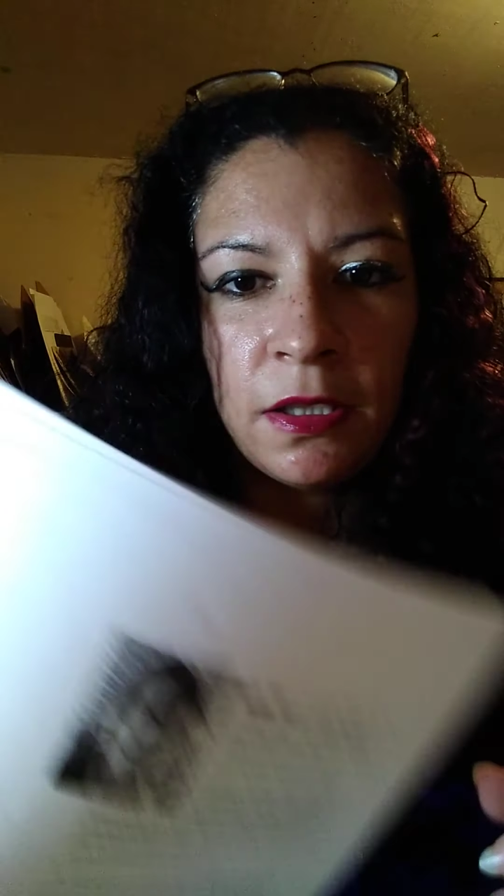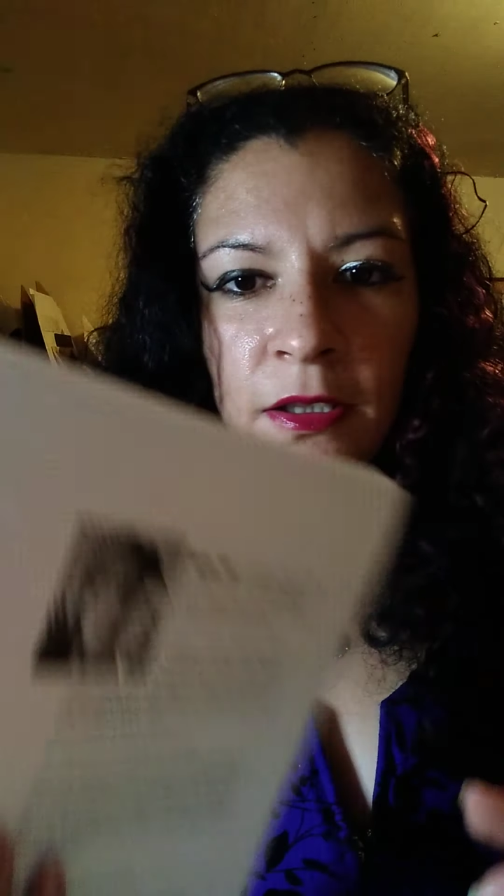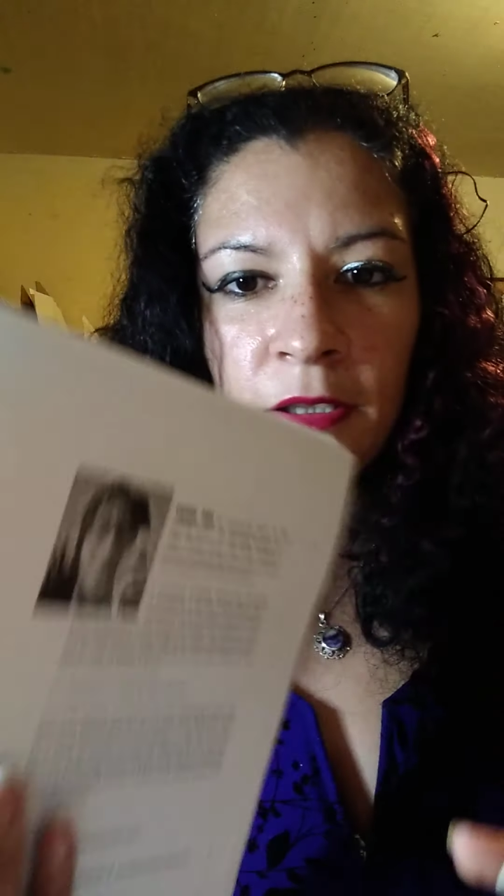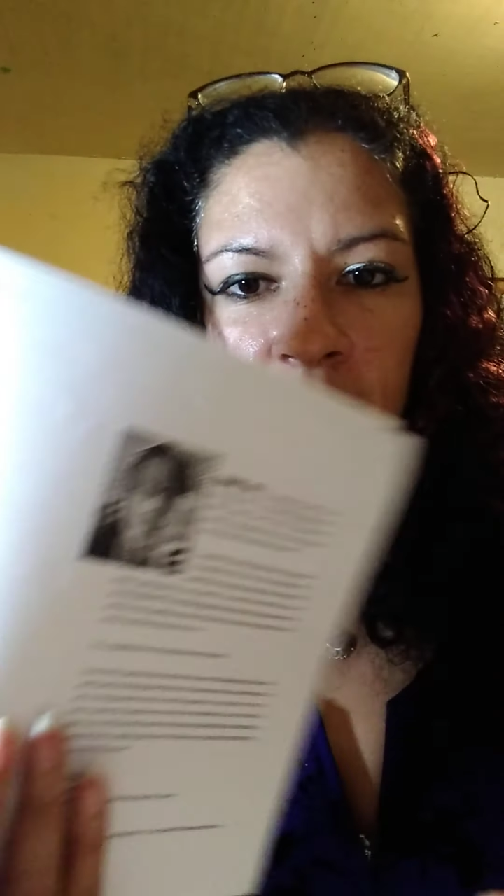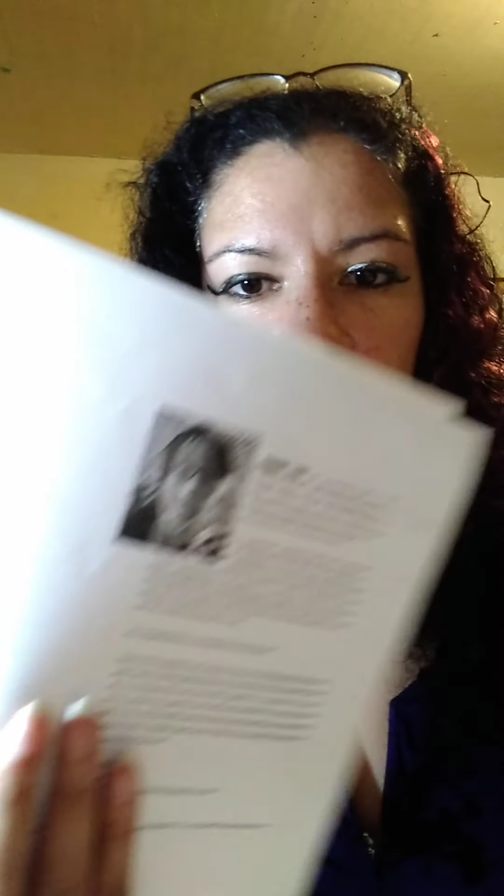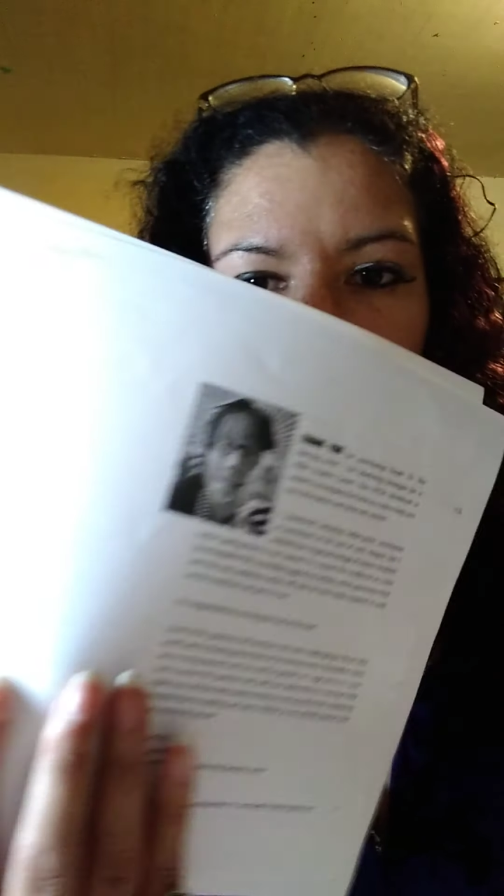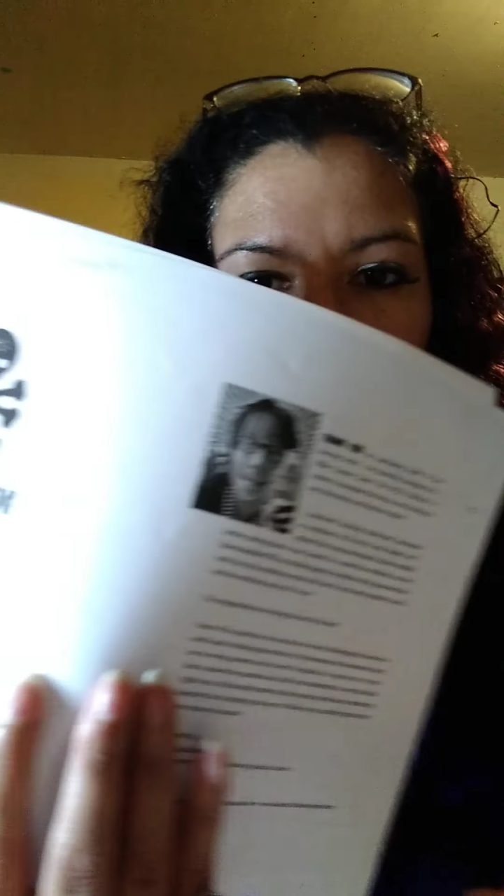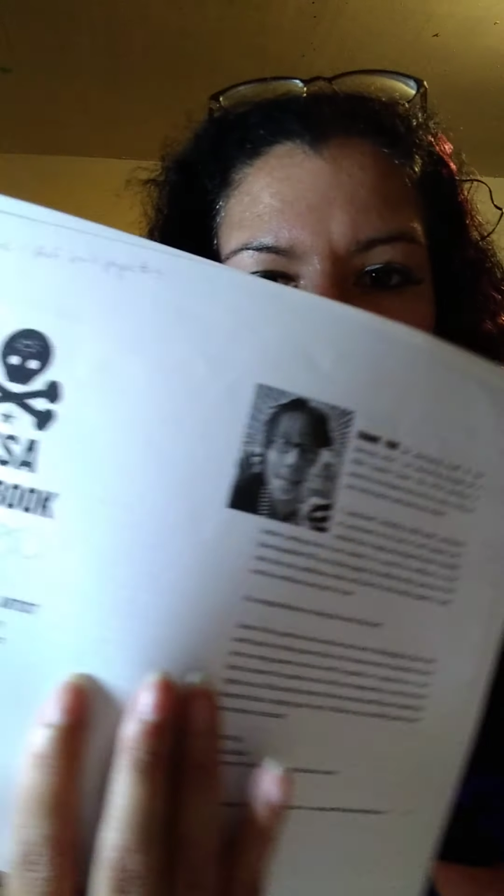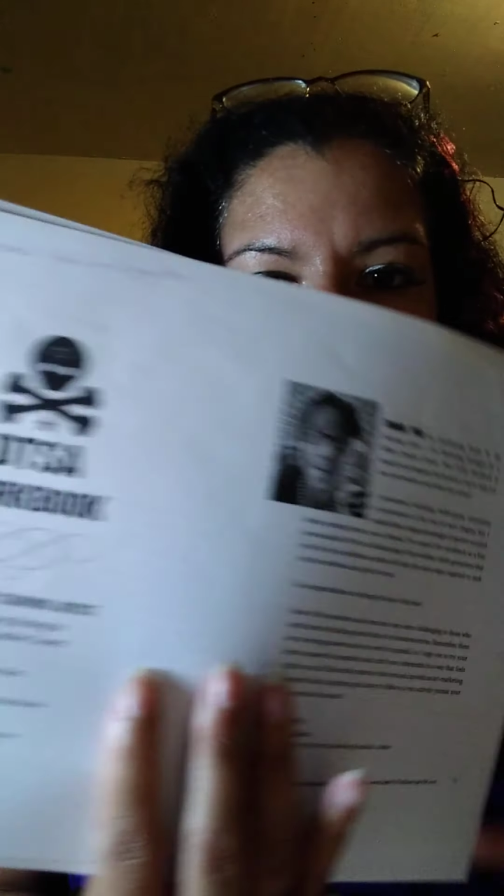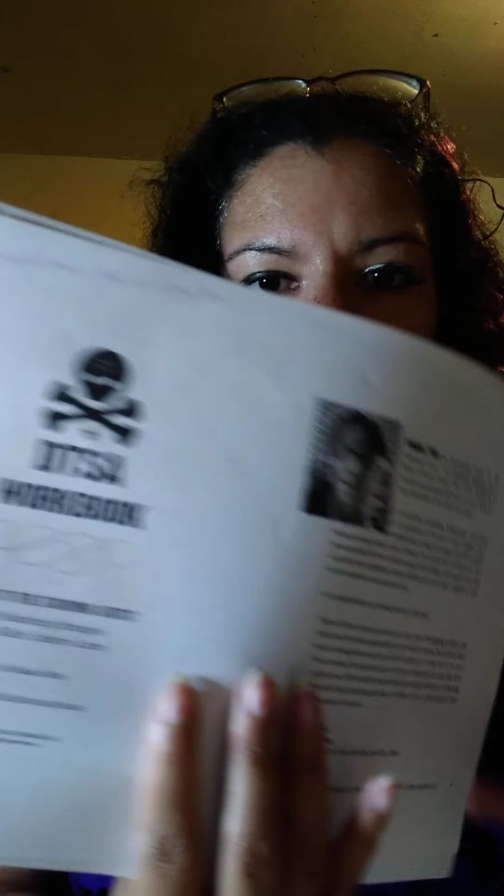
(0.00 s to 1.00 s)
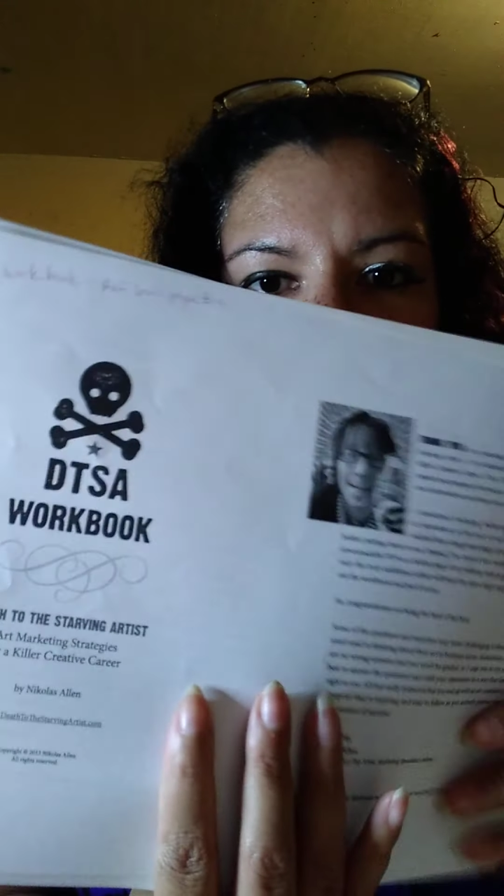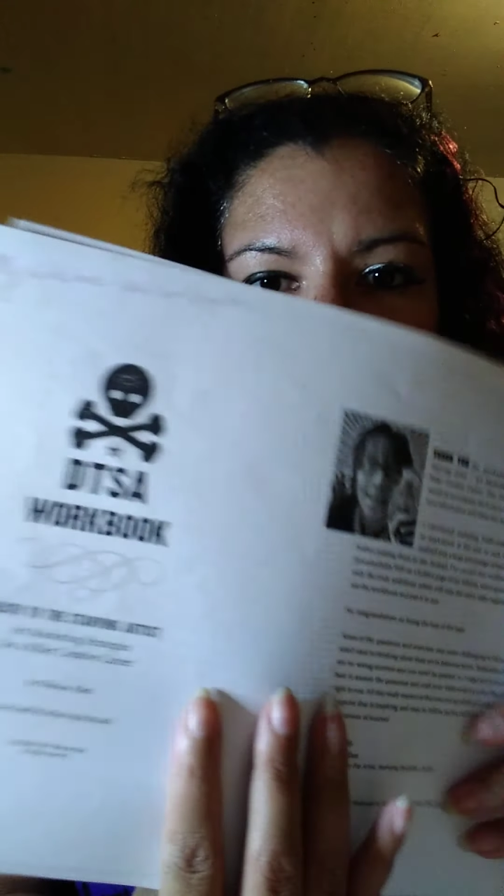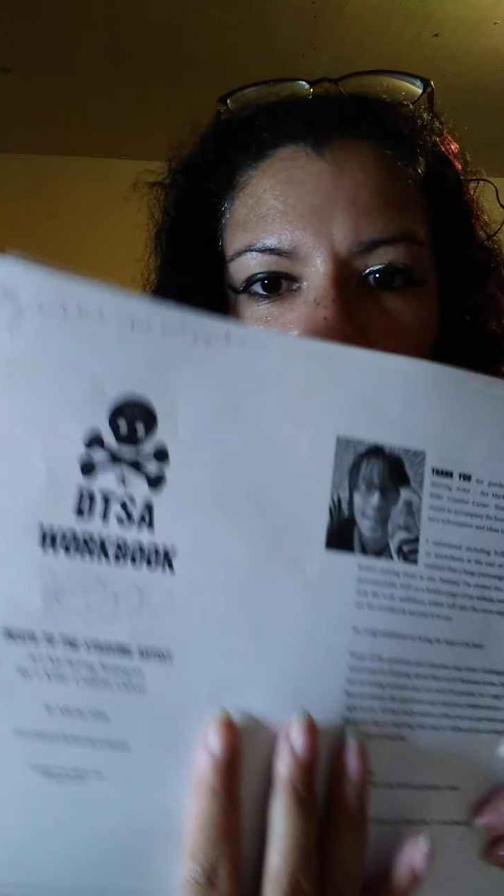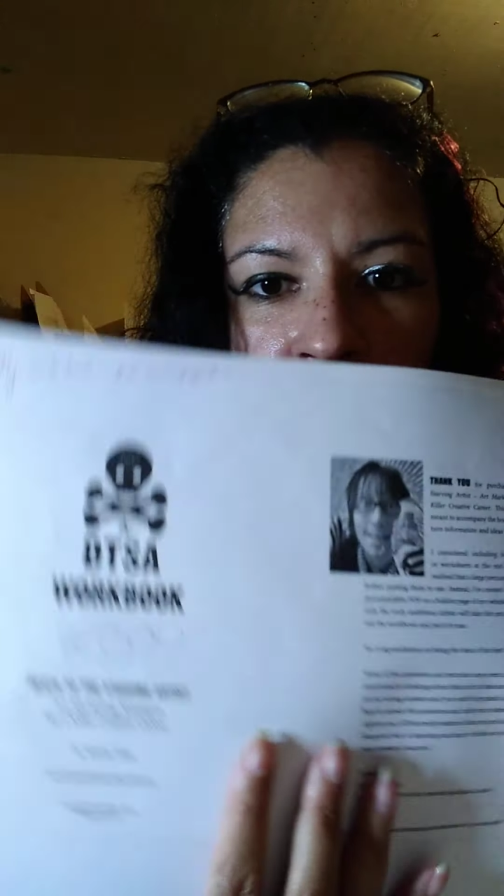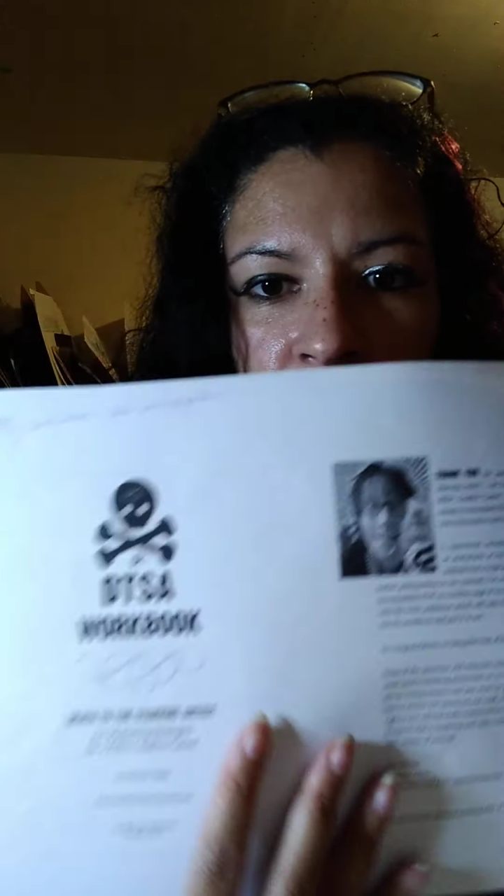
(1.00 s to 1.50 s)
there is a
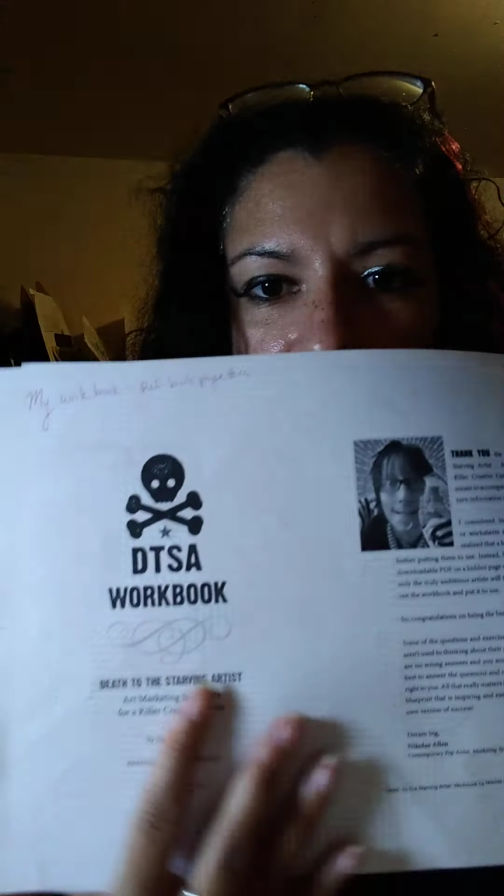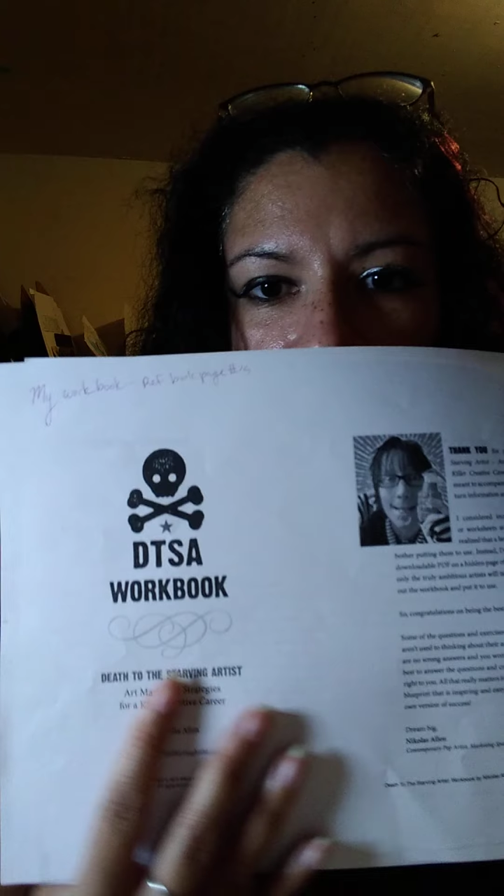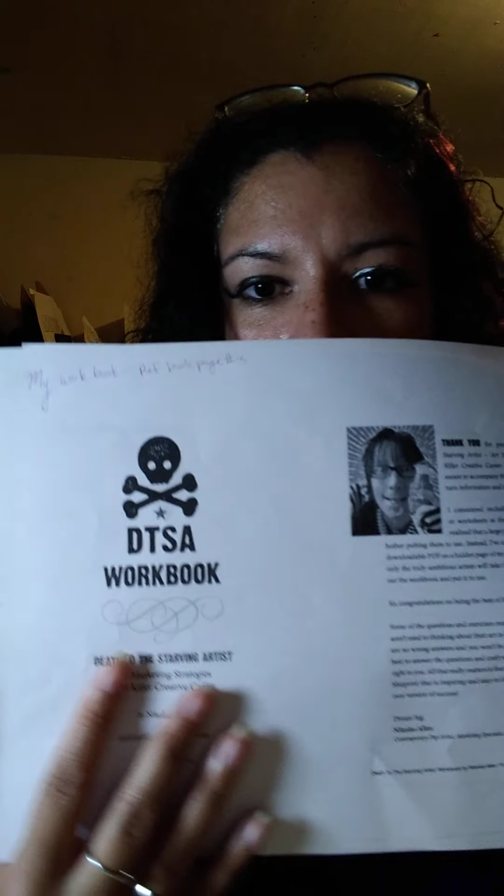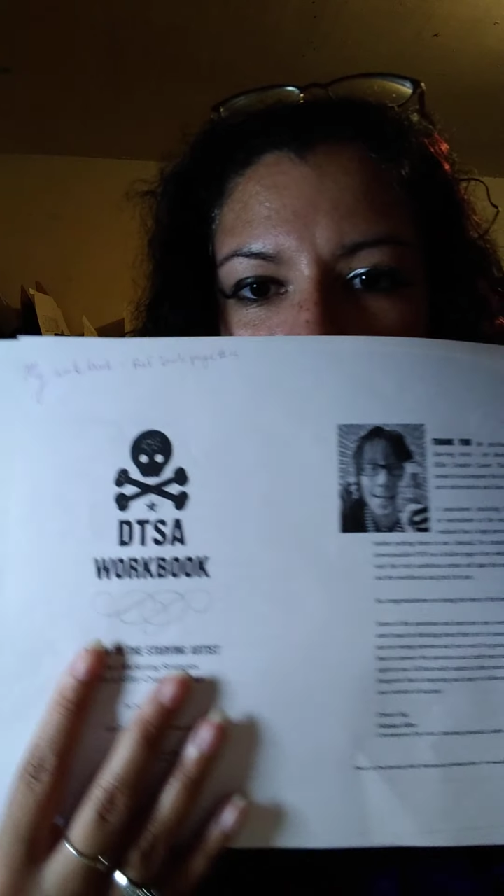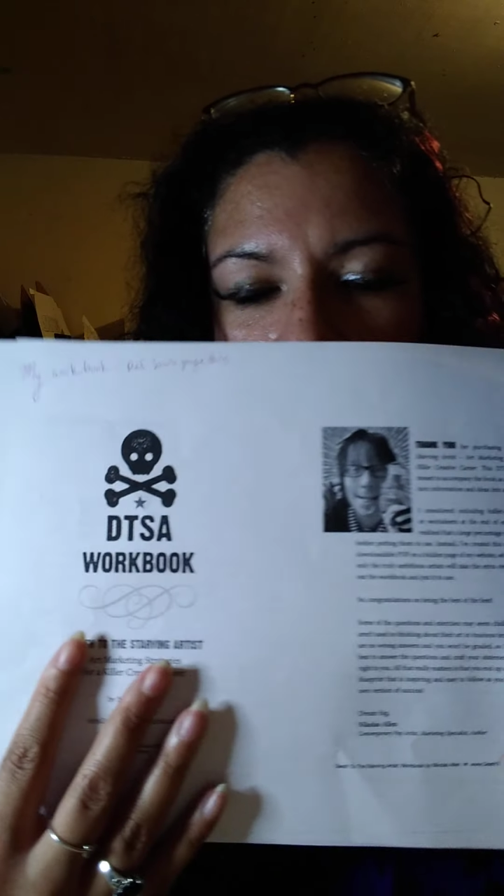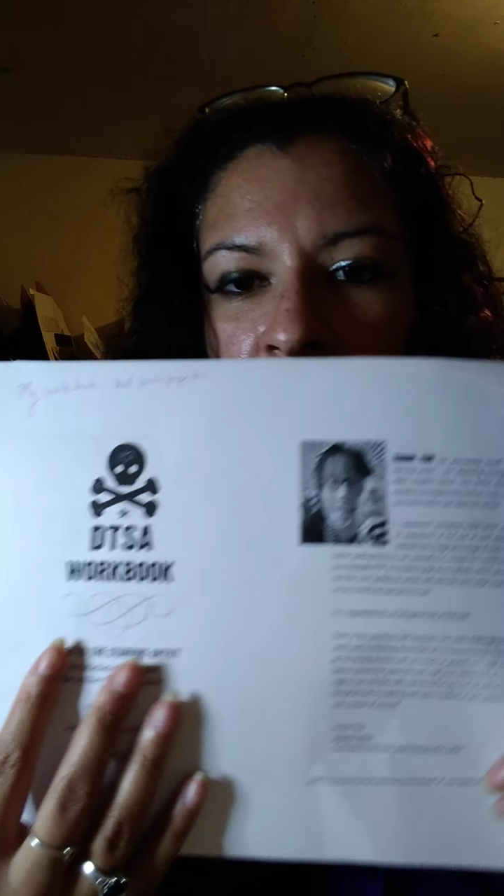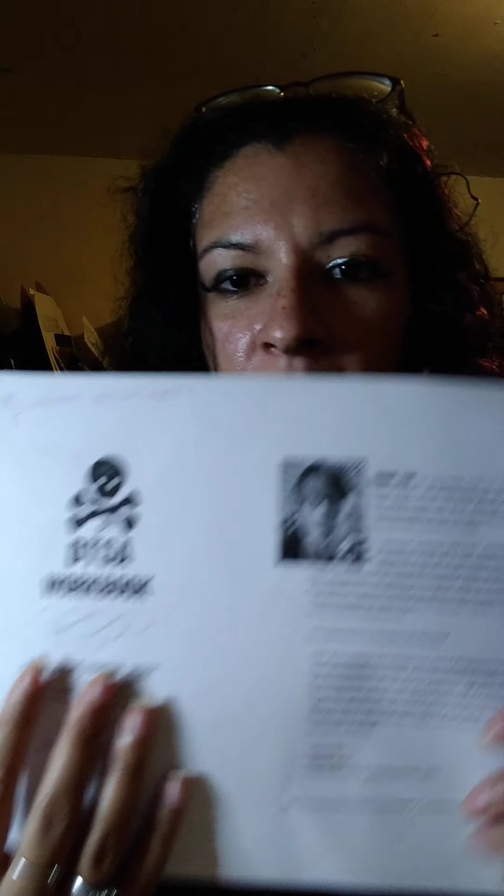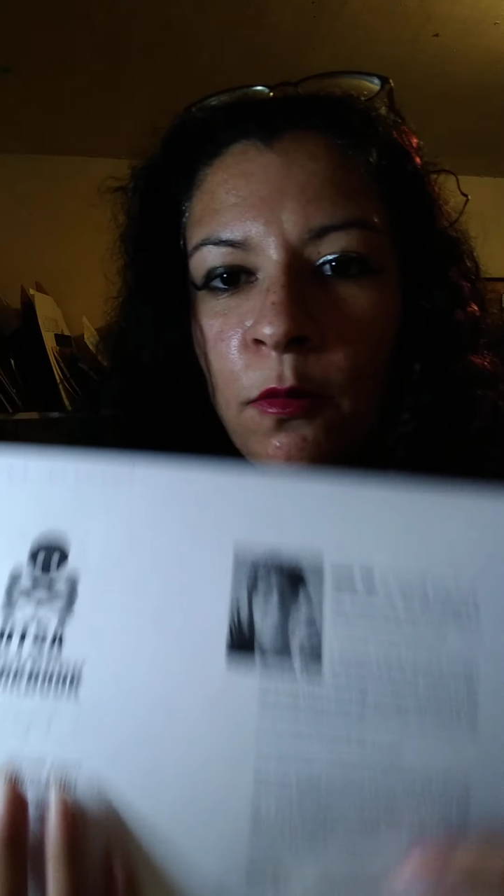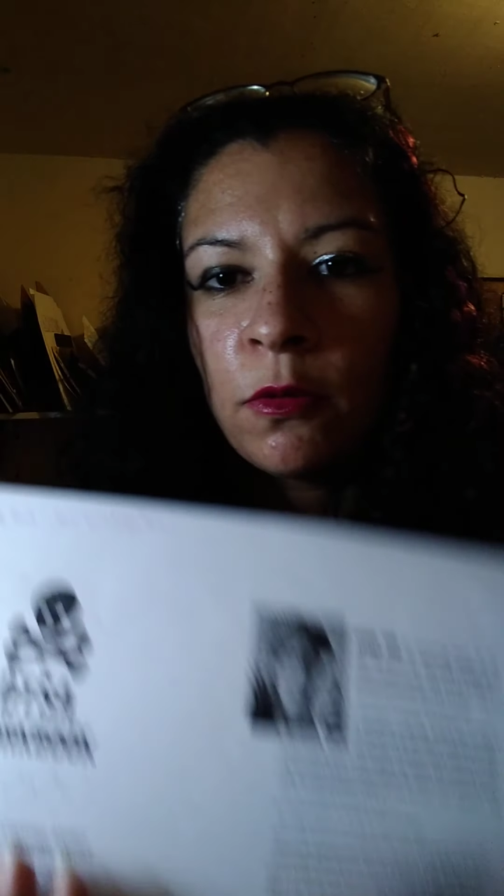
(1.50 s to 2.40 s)
like